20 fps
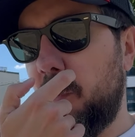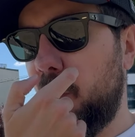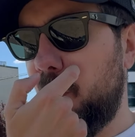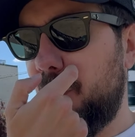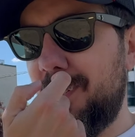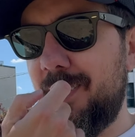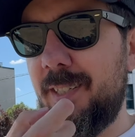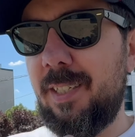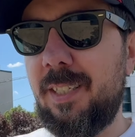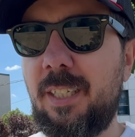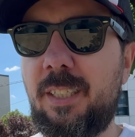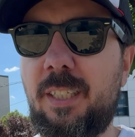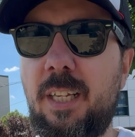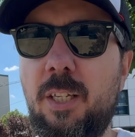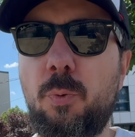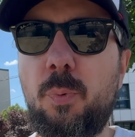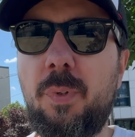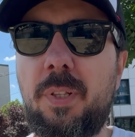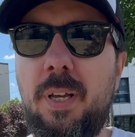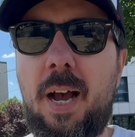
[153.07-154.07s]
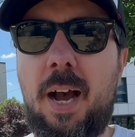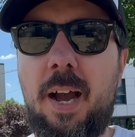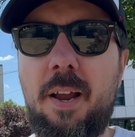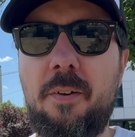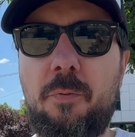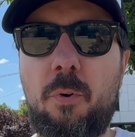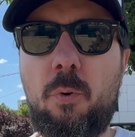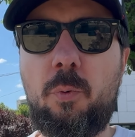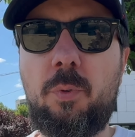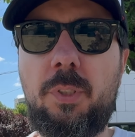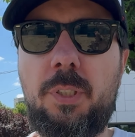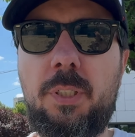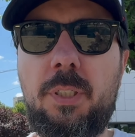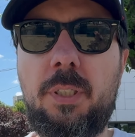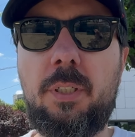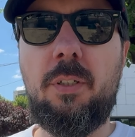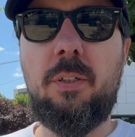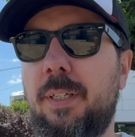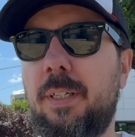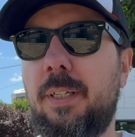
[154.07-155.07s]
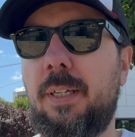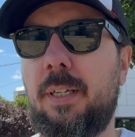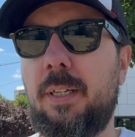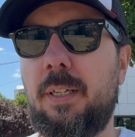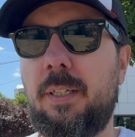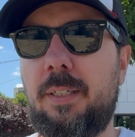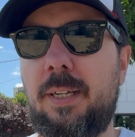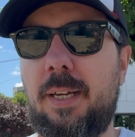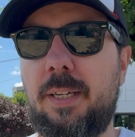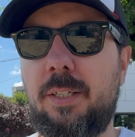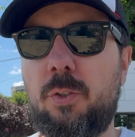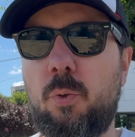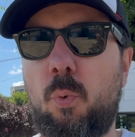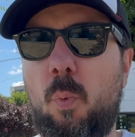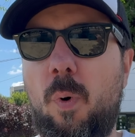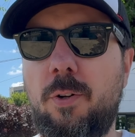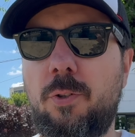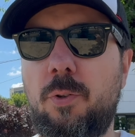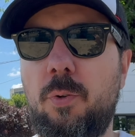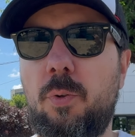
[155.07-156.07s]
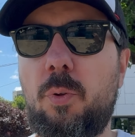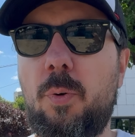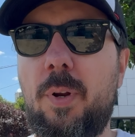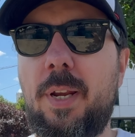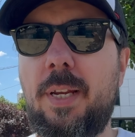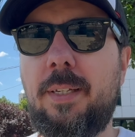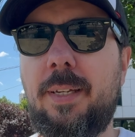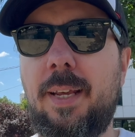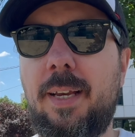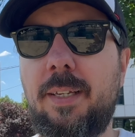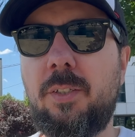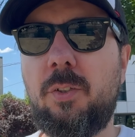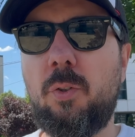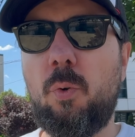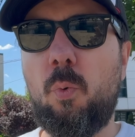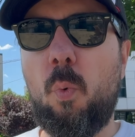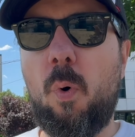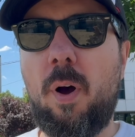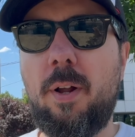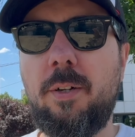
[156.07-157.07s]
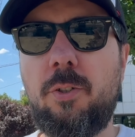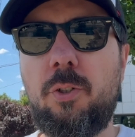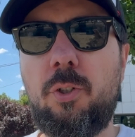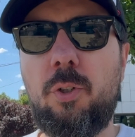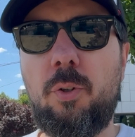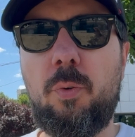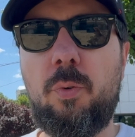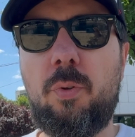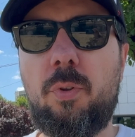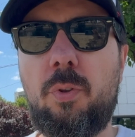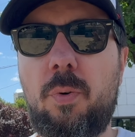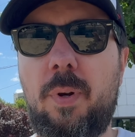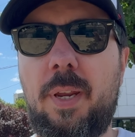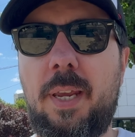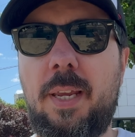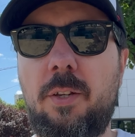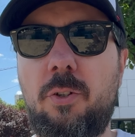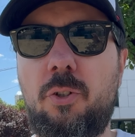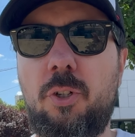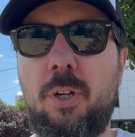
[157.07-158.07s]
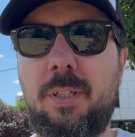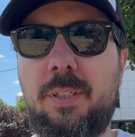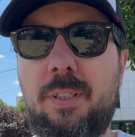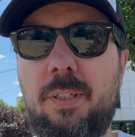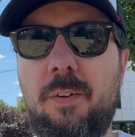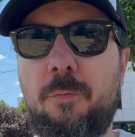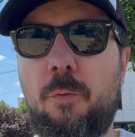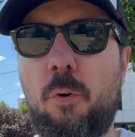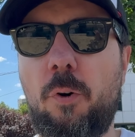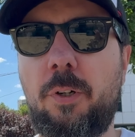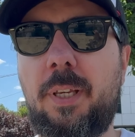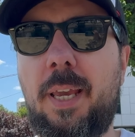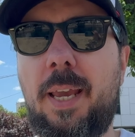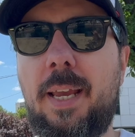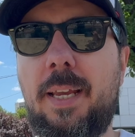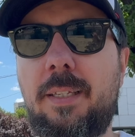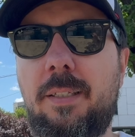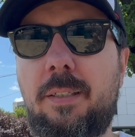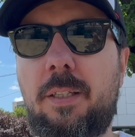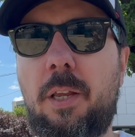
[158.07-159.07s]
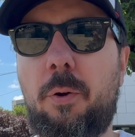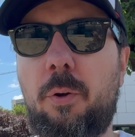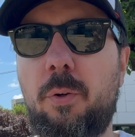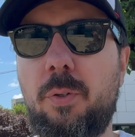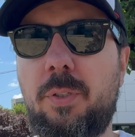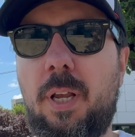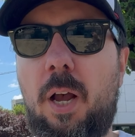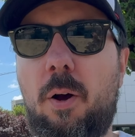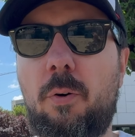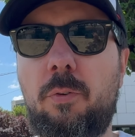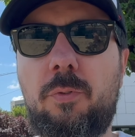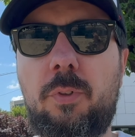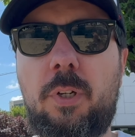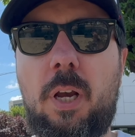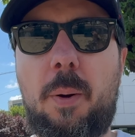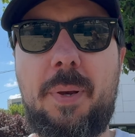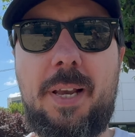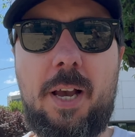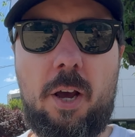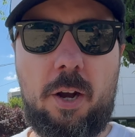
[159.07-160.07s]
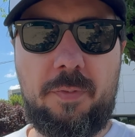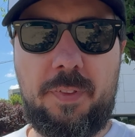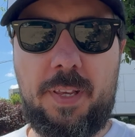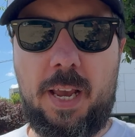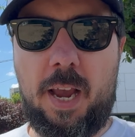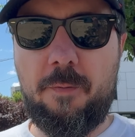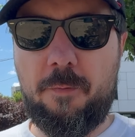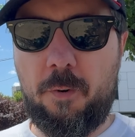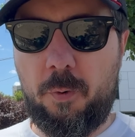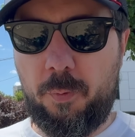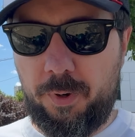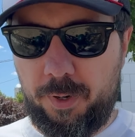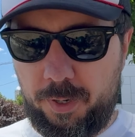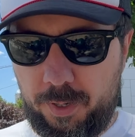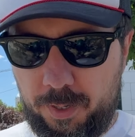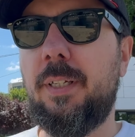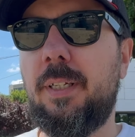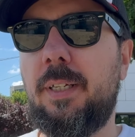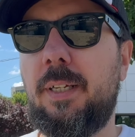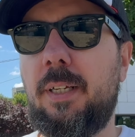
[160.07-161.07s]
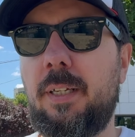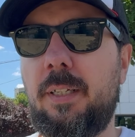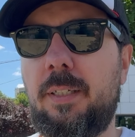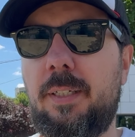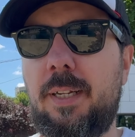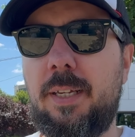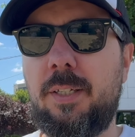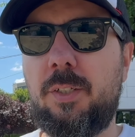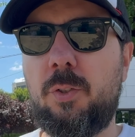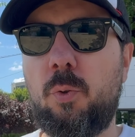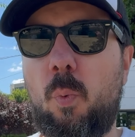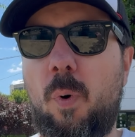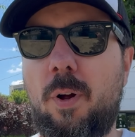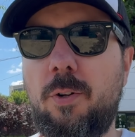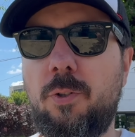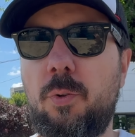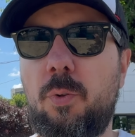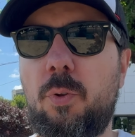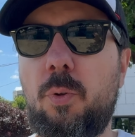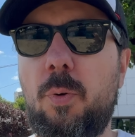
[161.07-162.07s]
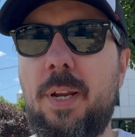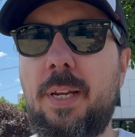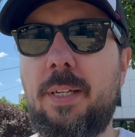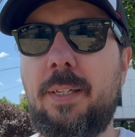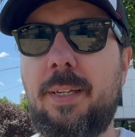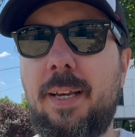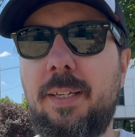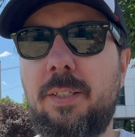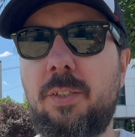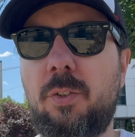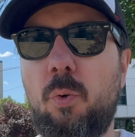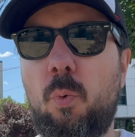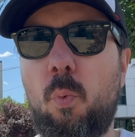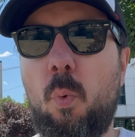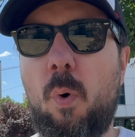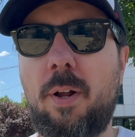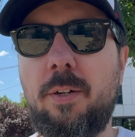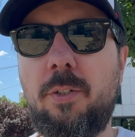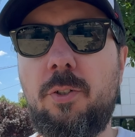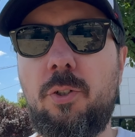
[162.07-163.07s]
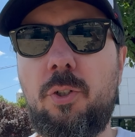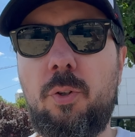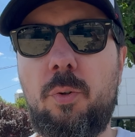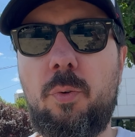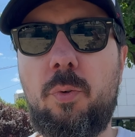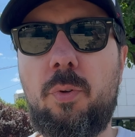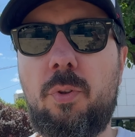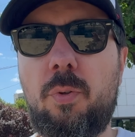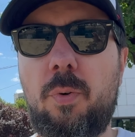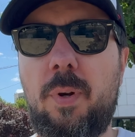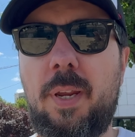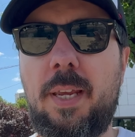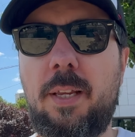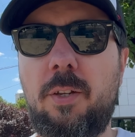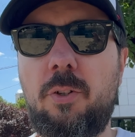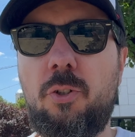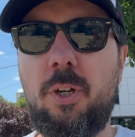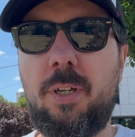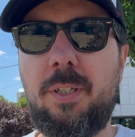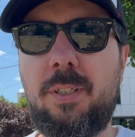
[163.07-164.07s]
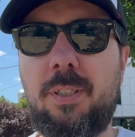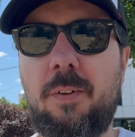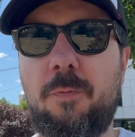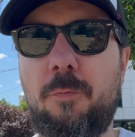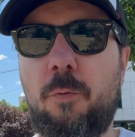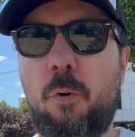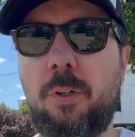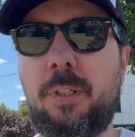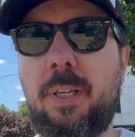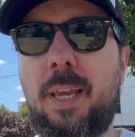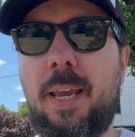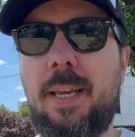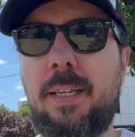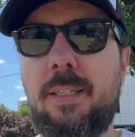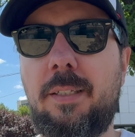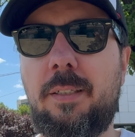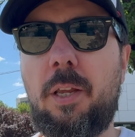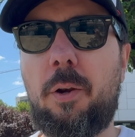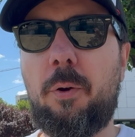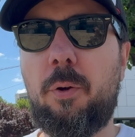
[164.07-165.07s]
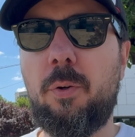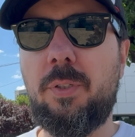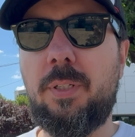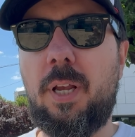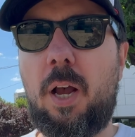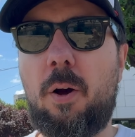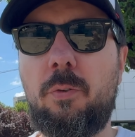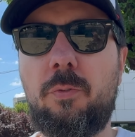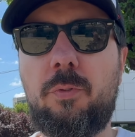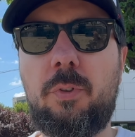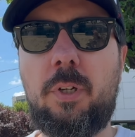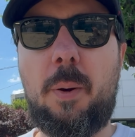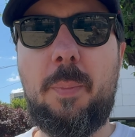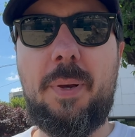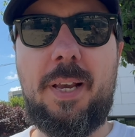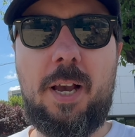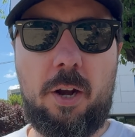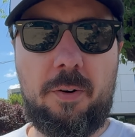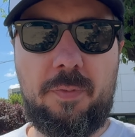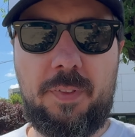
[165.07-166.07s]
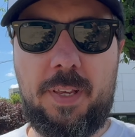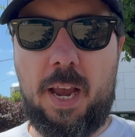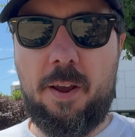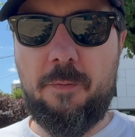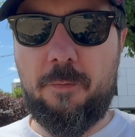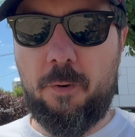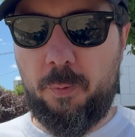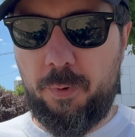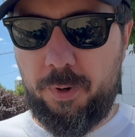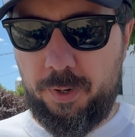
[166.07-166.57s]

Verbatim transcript: This is a test with the iPhone. Test one, two, three, test one, two, three. Just the four K stereo sound coming out of the iPhone. Test one, two, three, test one, two, three. Just the four K stereo sound coming out of the iPhone.